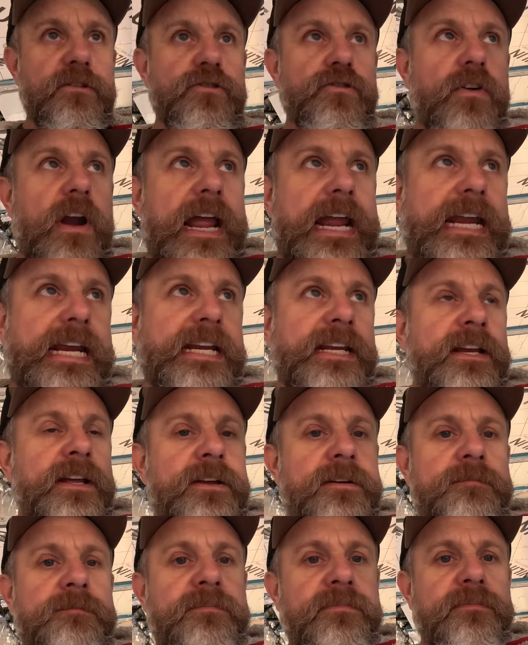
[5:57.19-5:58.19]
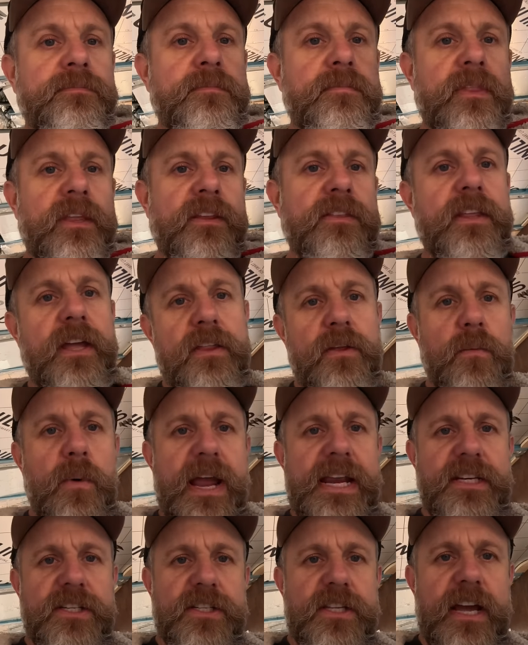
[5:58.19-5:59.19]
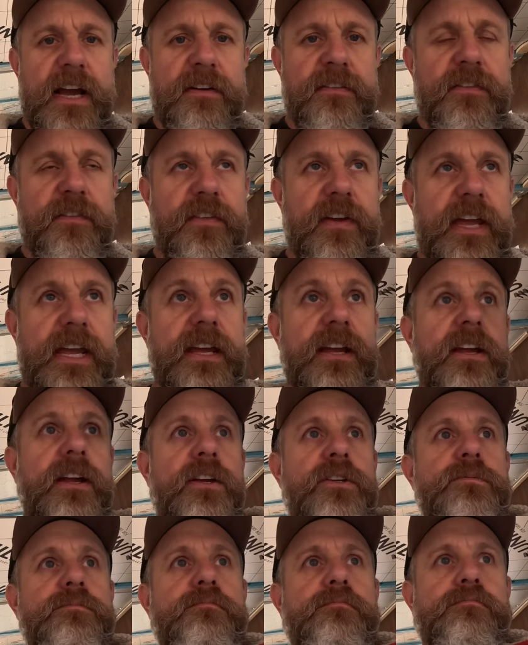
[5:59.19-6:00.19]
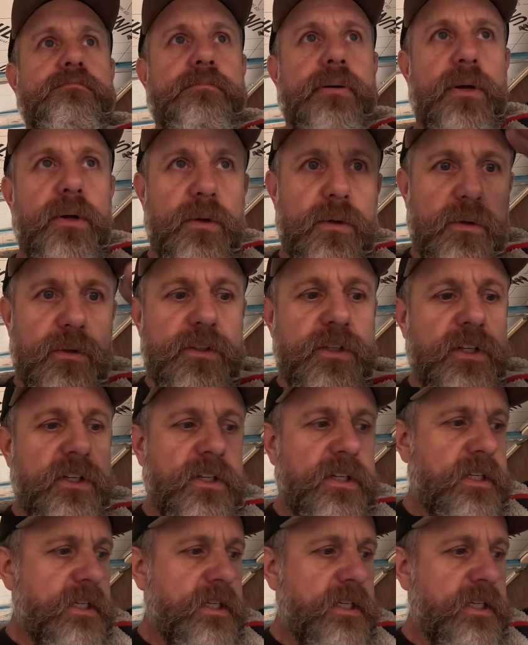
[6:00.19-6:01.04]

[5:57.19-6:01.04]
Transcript: drain, the waste that I've fit, has pulled